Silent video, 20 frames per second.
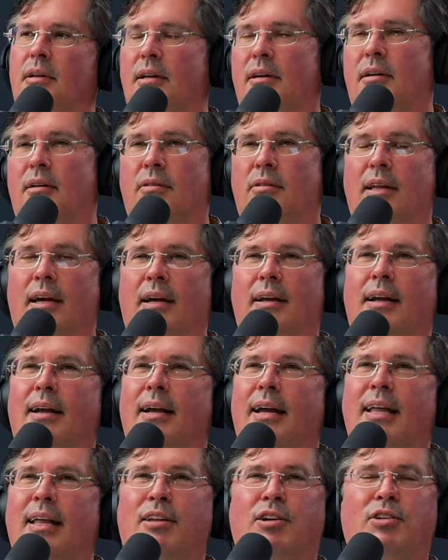that
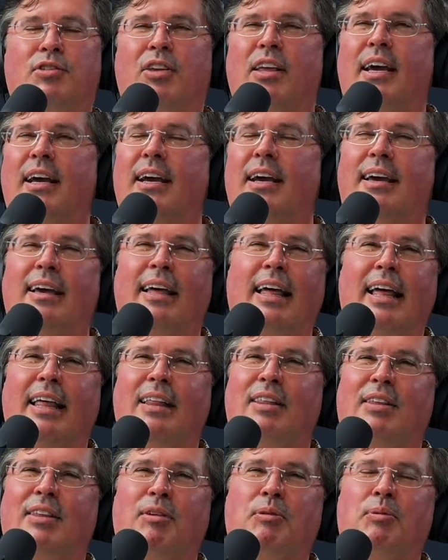there's like,
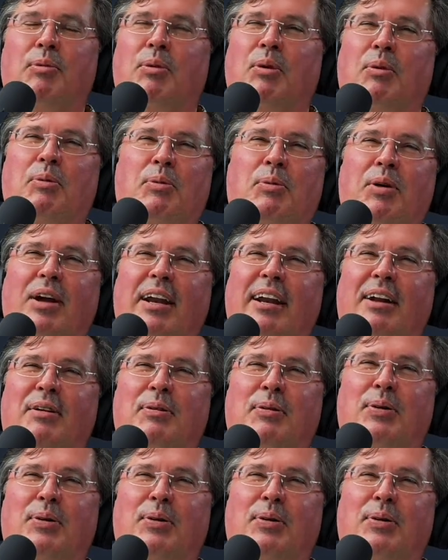when